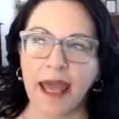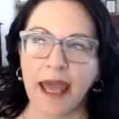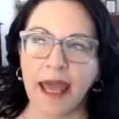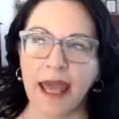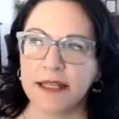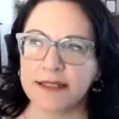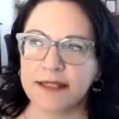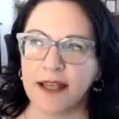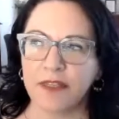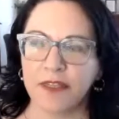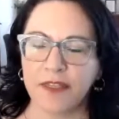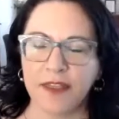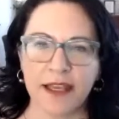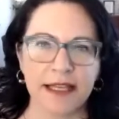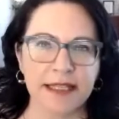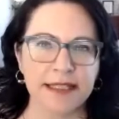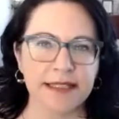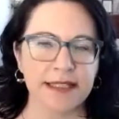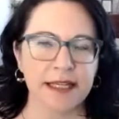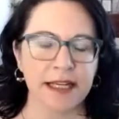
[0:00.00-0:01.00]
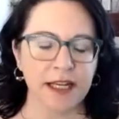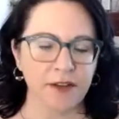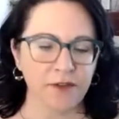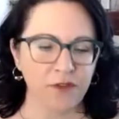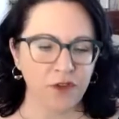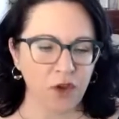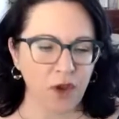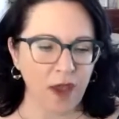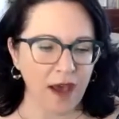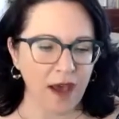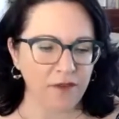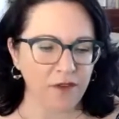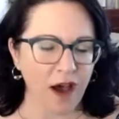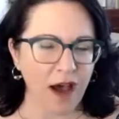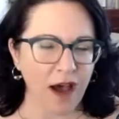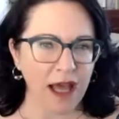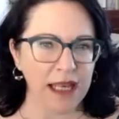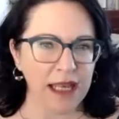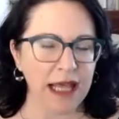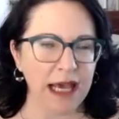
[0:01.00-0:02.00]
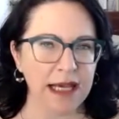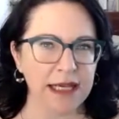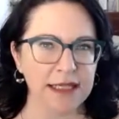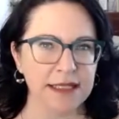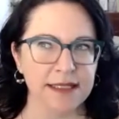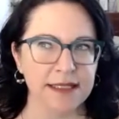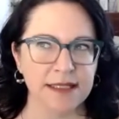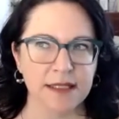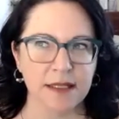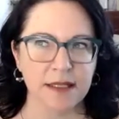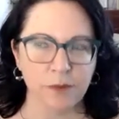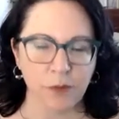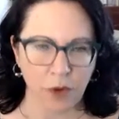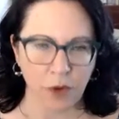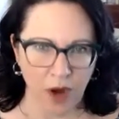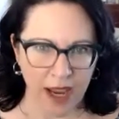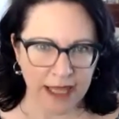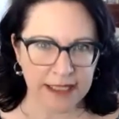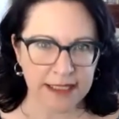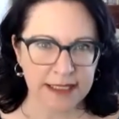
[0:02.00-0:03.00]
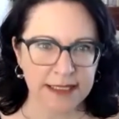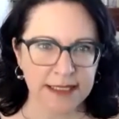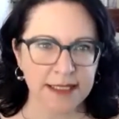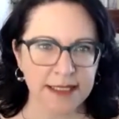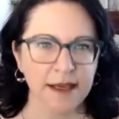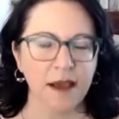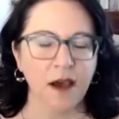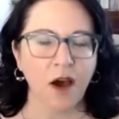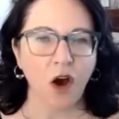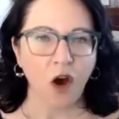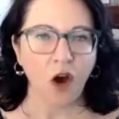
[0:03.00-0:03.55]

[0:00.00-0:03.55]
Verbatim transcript: it's that thing, isn't it? If you have a high lux brand, yes.